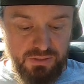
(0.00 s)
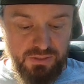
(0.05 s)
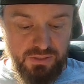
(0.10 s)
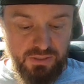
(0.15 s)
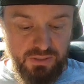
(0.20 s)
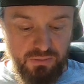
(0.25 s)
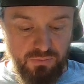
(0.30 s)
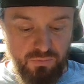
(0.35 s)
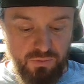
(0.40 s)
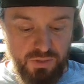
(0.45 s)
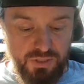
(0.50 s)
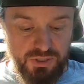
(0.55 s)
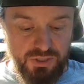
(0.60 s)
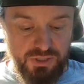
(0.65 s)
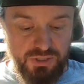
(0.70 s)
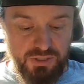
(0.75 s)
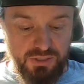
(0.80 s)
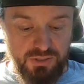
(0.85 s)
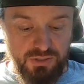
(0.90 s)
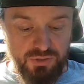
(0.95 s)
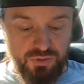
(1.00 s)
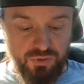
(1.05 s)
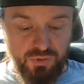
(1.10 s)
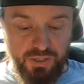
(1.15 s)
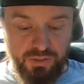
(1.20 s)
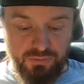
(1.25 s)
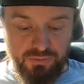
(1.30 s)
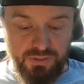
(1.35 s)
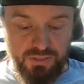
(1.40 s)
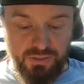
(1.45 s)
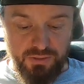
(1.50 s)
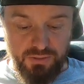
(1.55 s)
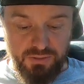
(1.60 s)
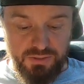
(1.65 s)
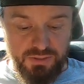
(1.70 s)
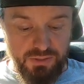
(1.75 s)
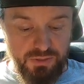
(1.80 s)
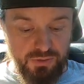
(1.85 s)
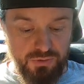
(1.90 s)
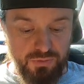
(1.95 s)
Kent, Washington, Troutdale
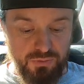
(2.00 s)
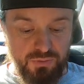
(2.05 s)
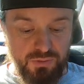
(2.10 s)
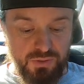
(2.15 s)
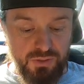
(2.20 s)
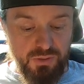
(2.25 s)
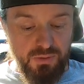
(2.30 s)
is new,